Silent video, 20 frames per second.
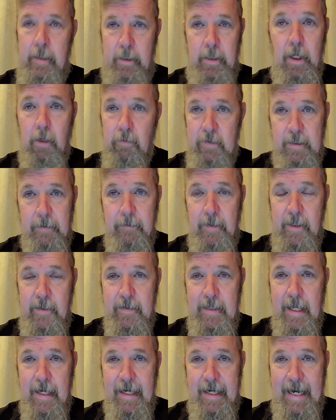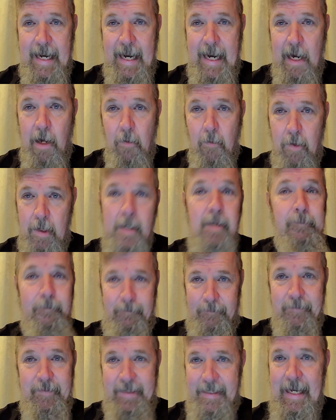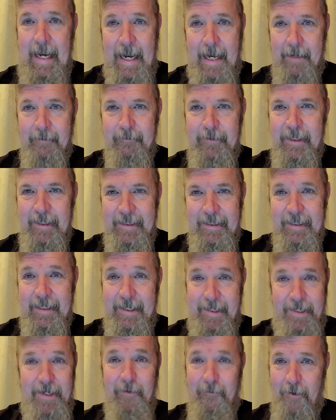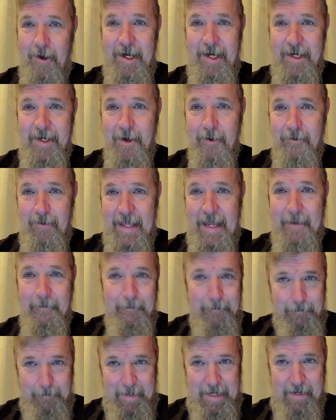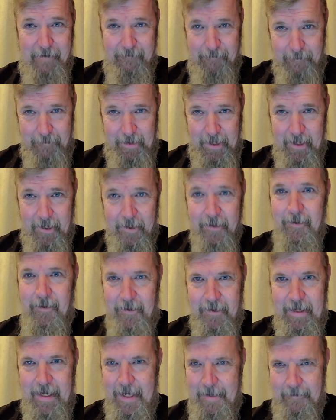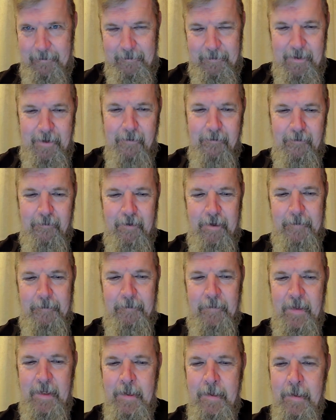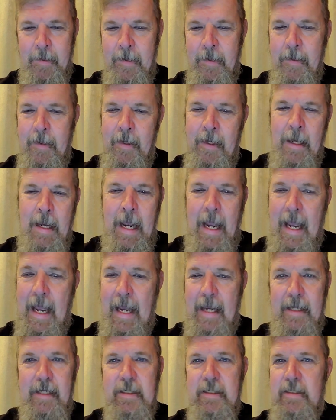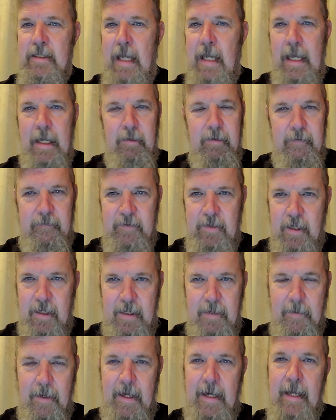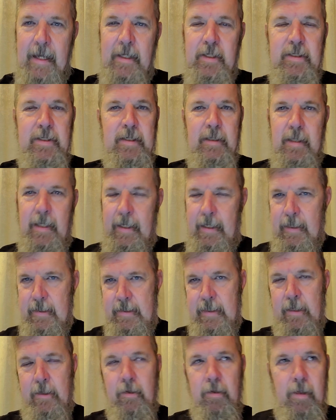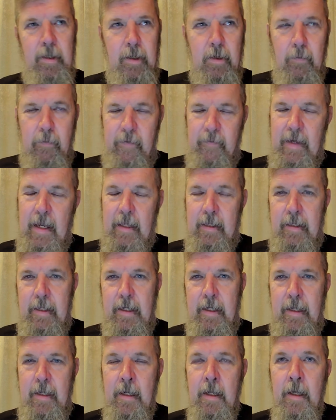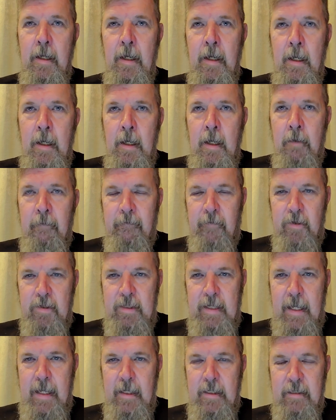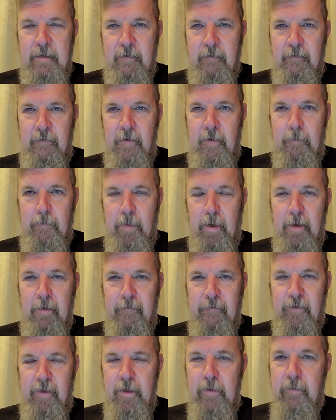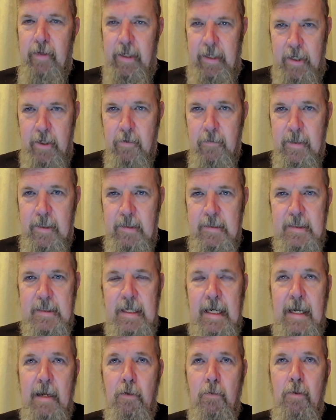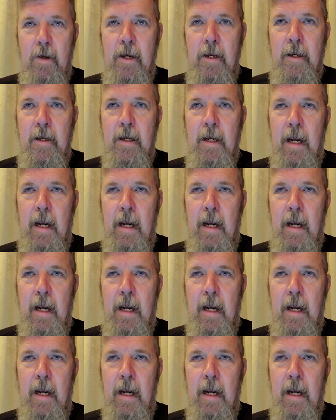You know somebody who's got a cow? Yeah, you want to know them. Beef, butter, okay, go for it. Eggs, I don't have to talk about eggs. Like I said earlier, we've got the first case of bird flu in humans now.